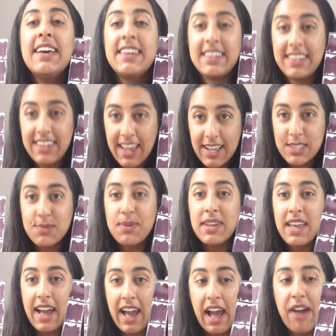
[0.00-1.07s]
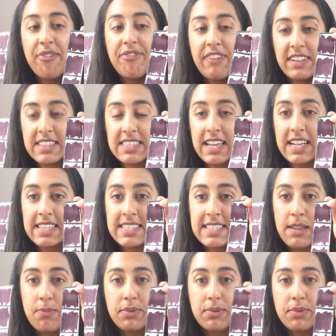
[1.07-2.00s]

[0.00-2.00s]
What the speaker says: Yes, we have. Fantastic,